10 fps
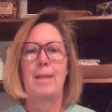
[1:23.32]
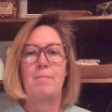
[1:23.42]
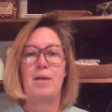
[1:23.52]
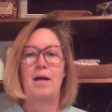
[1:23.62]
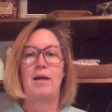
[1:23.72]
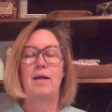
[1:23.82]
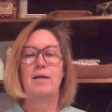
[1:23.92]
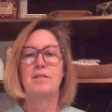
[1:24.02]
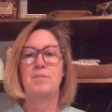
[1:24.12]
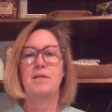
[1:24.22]
My
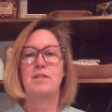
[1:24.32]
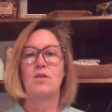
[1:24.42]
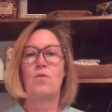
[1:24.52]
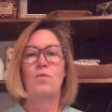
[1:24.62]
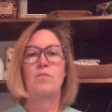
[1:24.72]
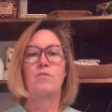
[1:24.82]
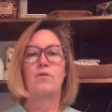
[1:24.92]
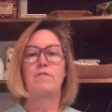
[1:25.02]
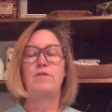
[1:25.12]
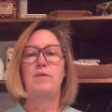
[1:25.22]
husband is home
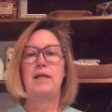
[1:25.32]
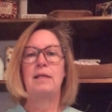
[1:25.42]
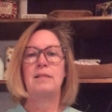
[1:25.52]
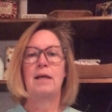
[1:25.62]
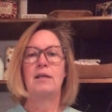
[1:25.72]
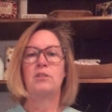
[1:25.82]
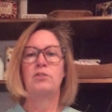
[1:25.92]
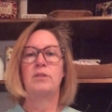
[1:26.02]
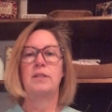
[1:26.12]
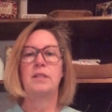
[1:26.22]
for a few days
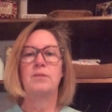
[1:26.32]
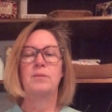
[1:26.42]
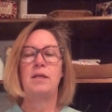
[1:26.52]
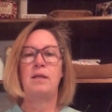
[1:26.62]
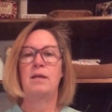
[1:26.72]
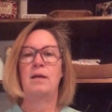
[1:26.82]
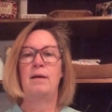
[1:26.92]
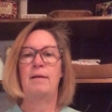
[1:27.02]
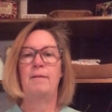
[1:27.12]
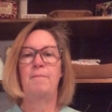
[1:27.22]
extra this week.
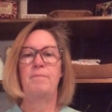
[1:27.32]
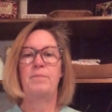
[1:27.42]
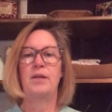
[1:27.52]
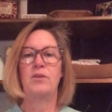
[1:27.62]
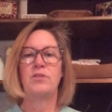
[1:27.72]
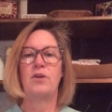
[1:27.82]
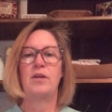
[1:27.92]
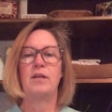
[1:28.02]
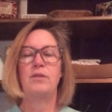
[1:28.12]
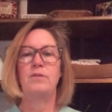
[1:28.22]
They're
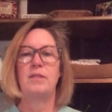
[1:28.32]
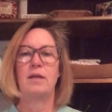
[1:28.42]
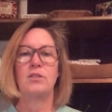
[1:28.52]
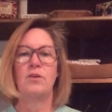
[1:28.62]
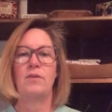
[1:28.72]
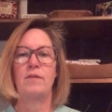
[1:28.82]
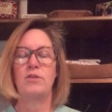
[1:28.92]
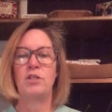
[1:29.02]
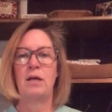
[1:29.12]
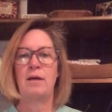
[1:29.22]
starting a new section on their
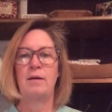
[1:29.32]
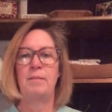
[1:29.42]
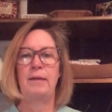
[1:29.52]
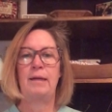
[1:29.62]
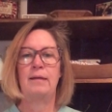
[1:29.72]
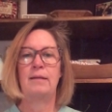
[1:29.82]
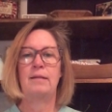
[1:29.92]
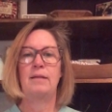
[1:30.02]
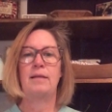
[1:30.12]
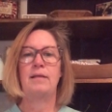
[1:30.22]
job,
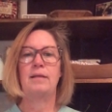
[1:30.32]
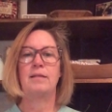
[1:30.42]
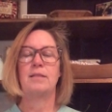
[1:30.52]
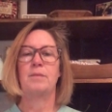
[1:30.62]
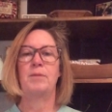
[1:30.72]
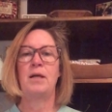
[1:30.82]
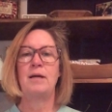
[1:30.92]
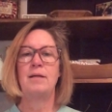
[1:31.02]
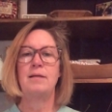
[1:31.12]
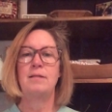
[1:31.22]
and they needed
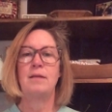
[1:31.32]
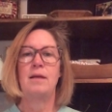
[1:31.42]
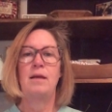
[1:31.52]
supplies,